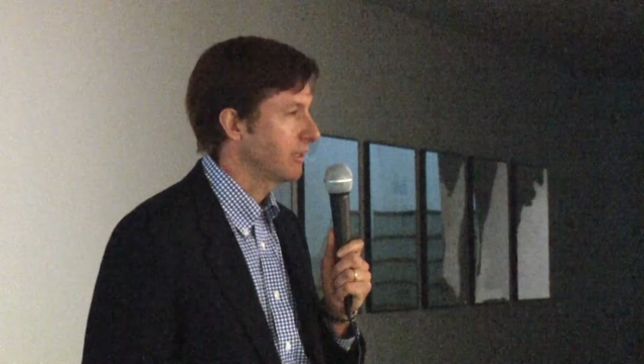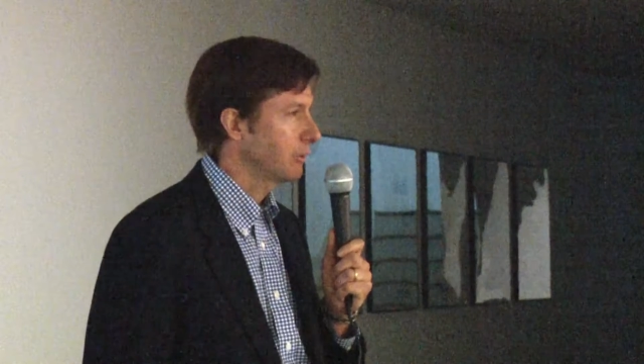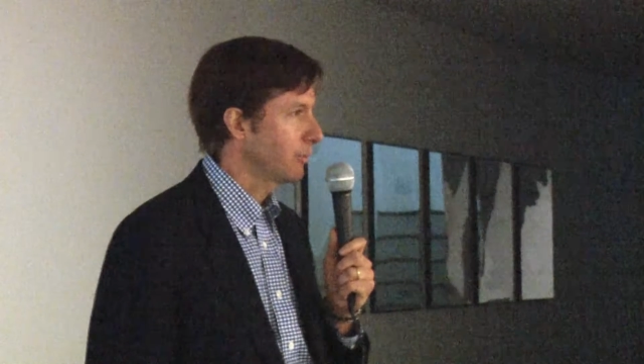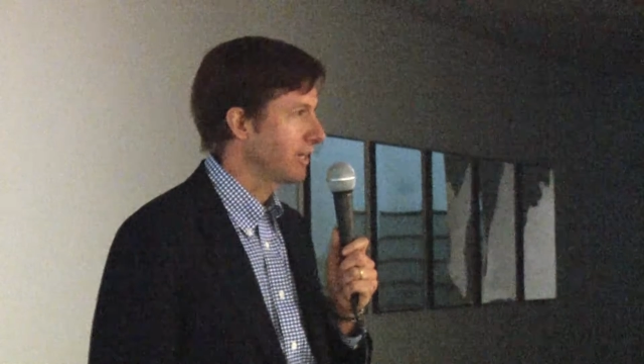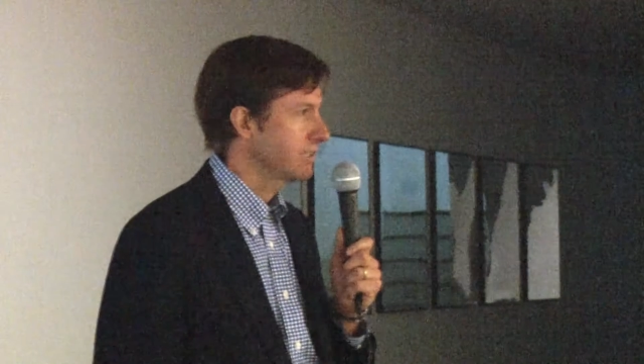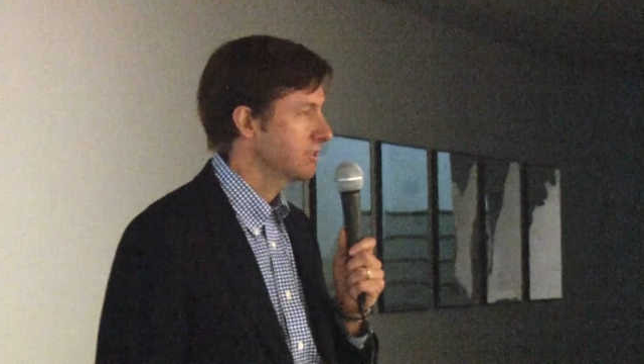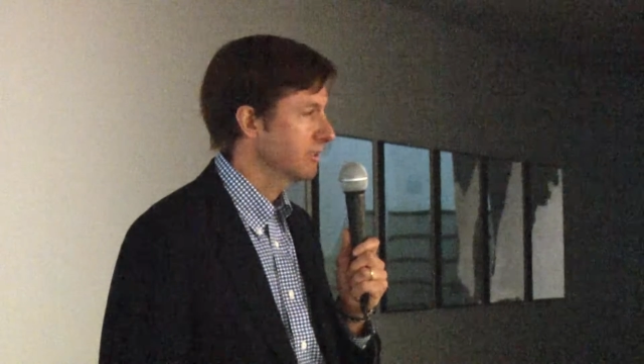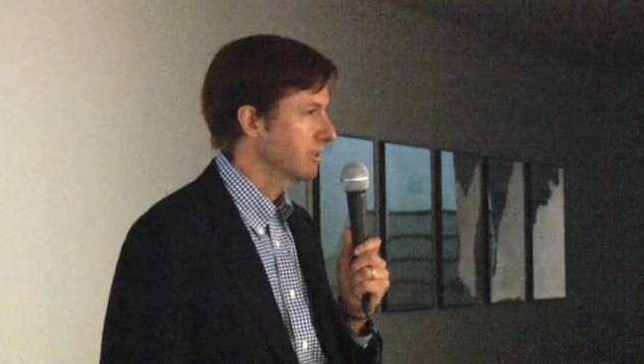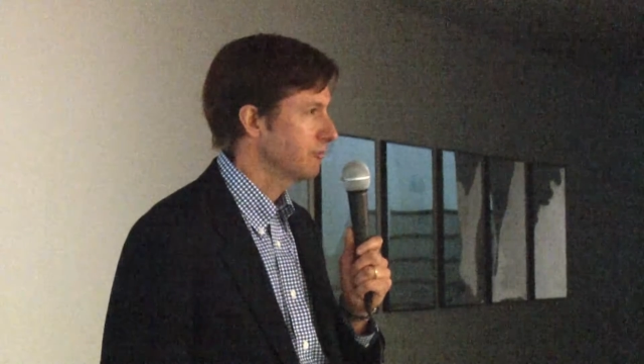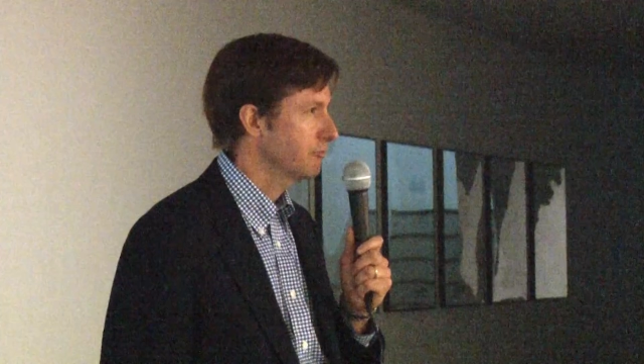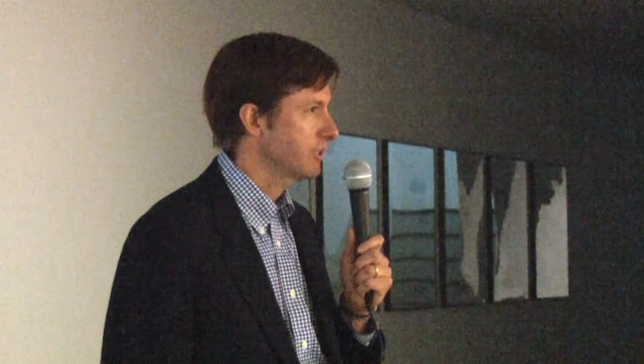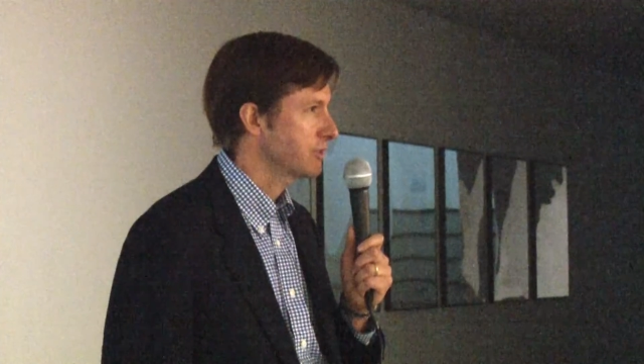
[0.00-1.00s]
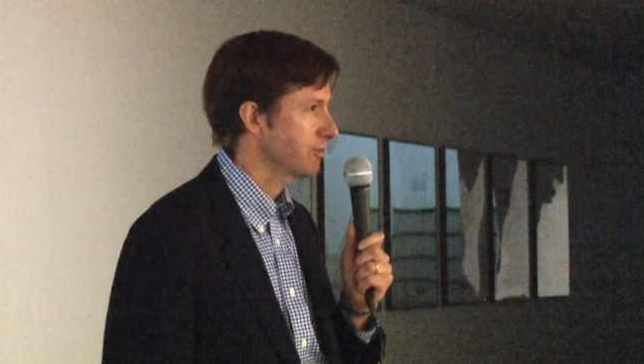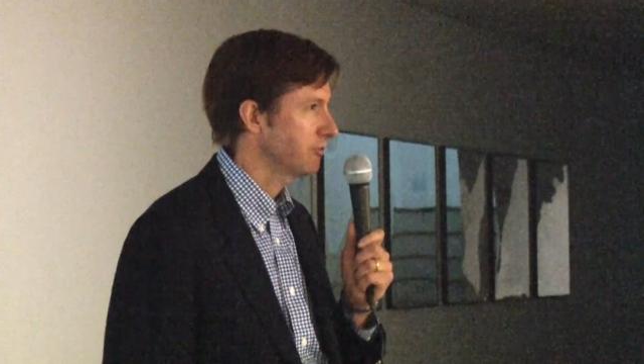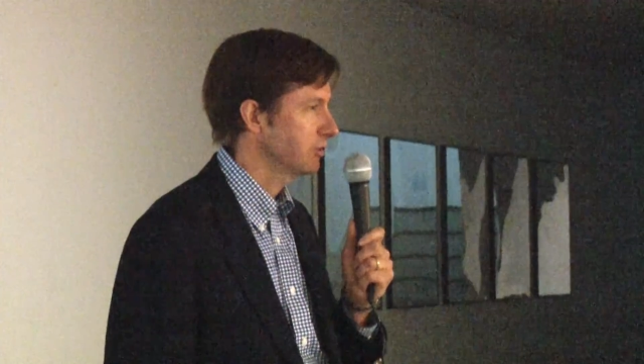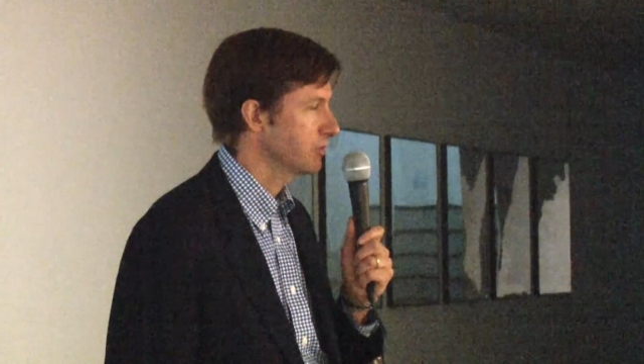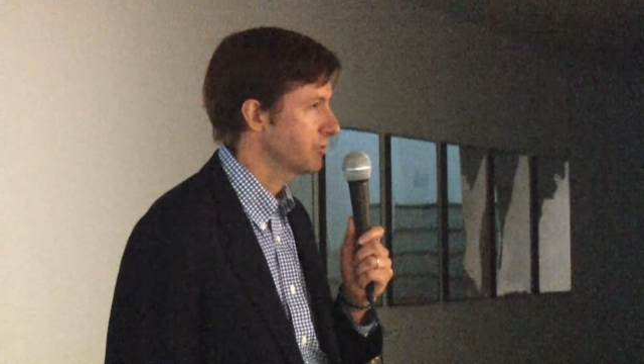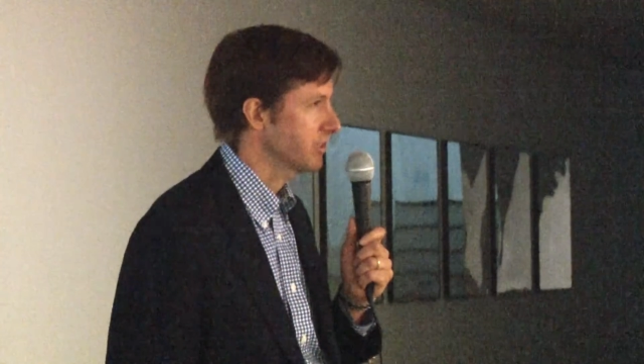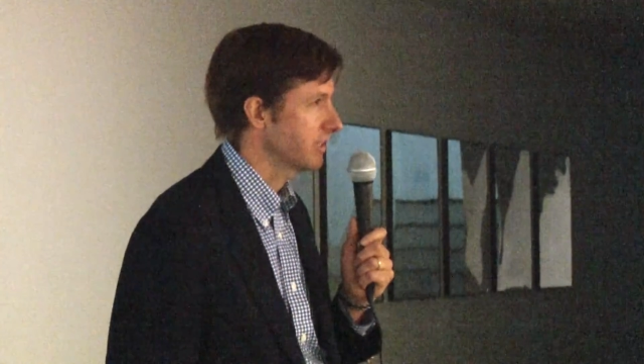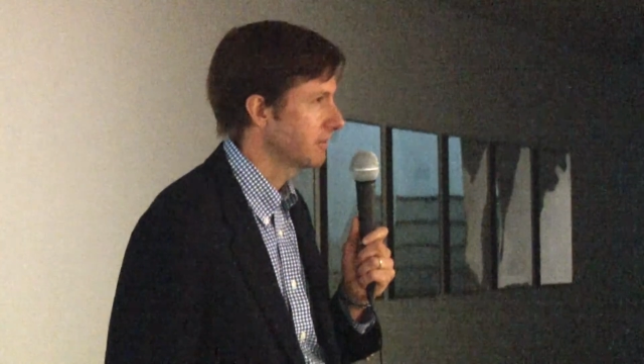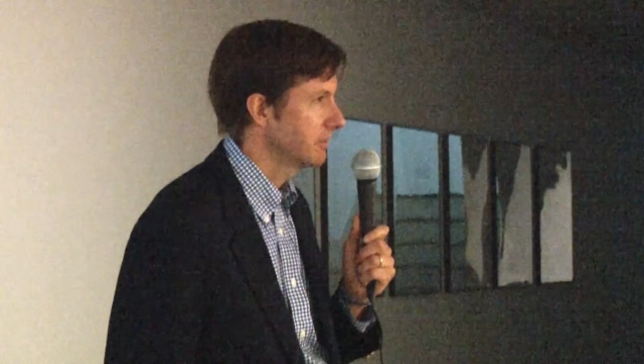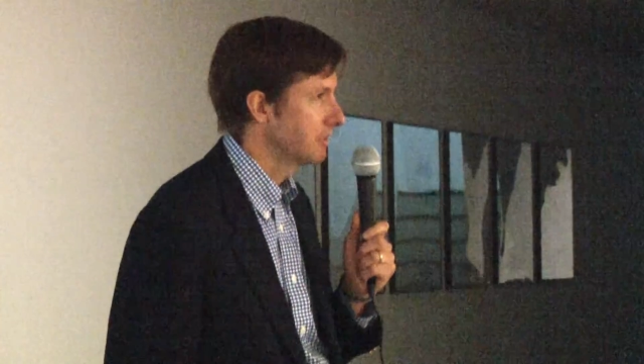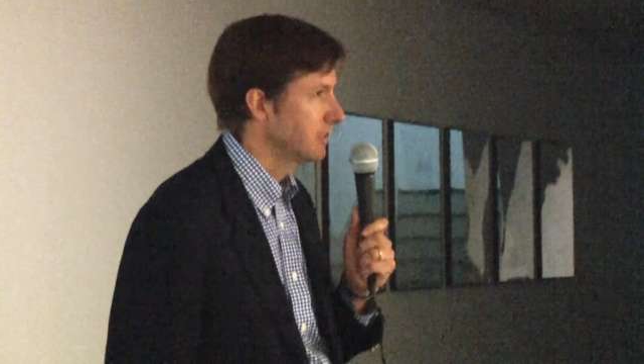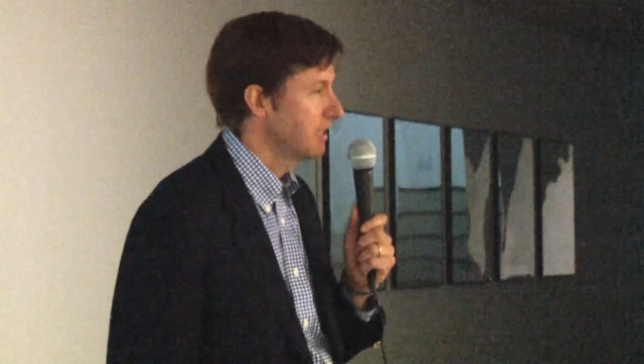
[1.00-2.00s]
on the way to the French Revolution,
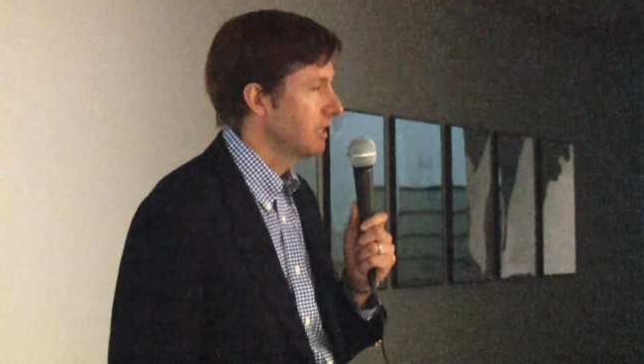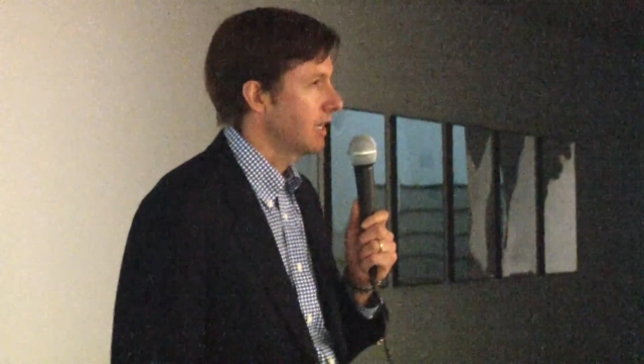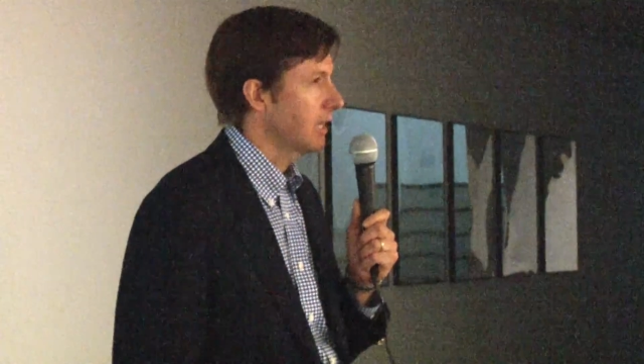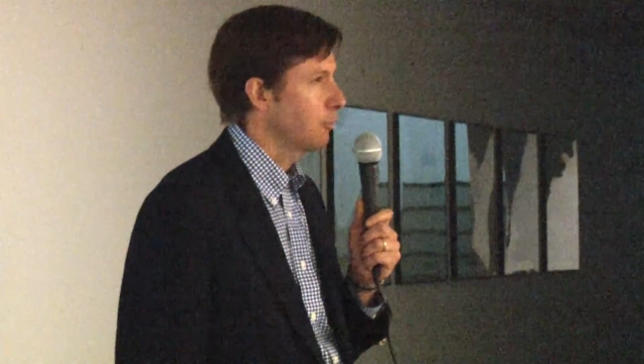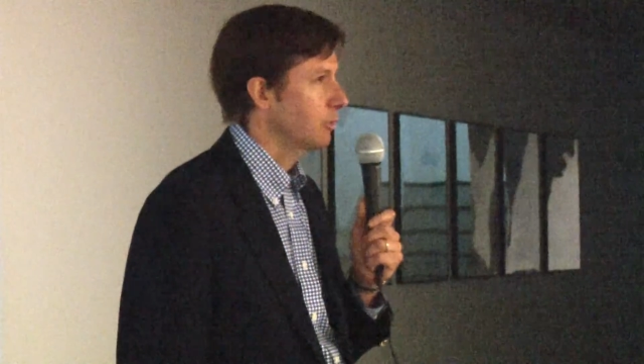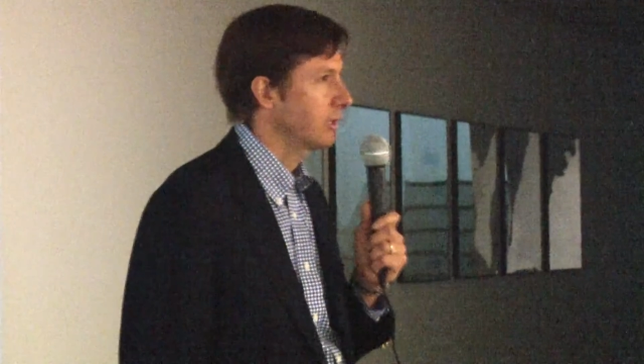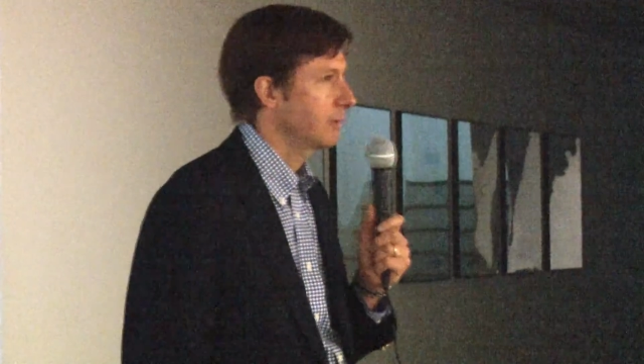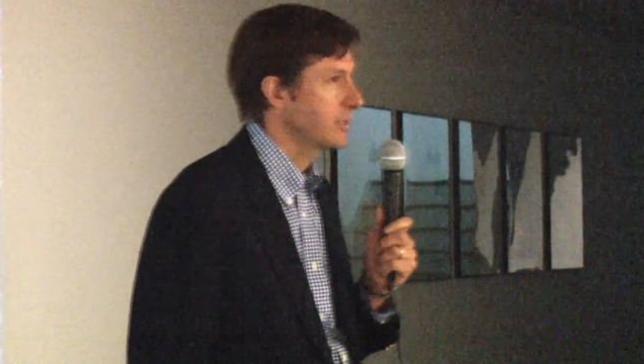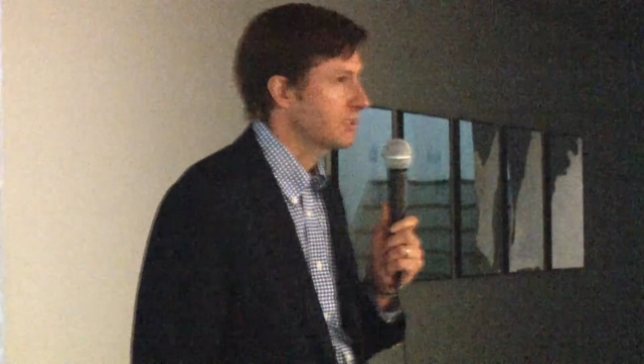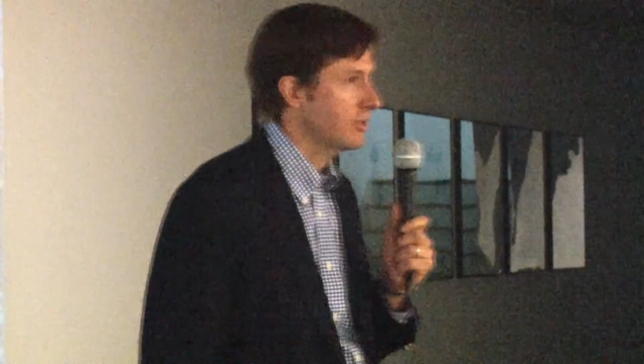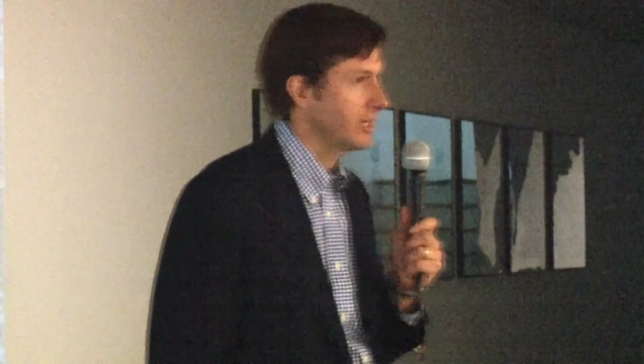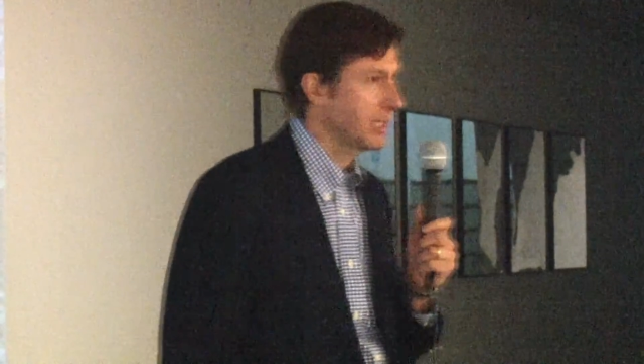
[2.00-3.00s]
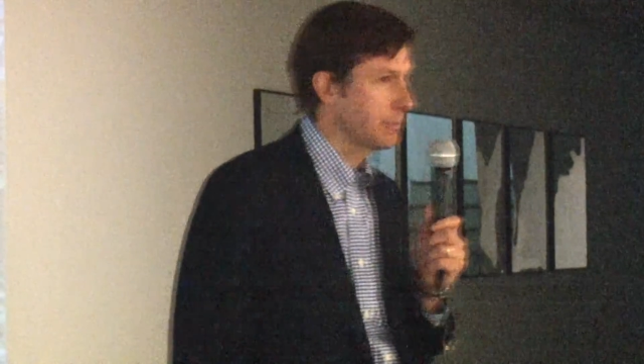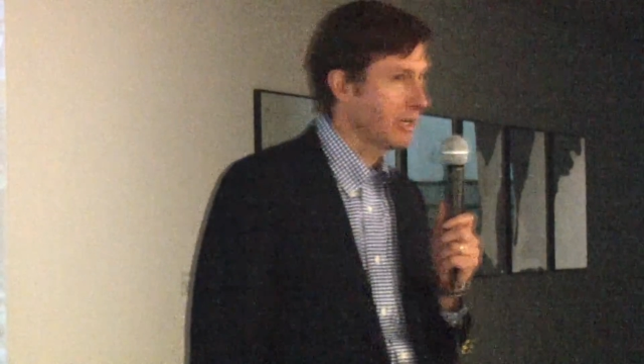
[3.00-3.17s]
we're going to be talking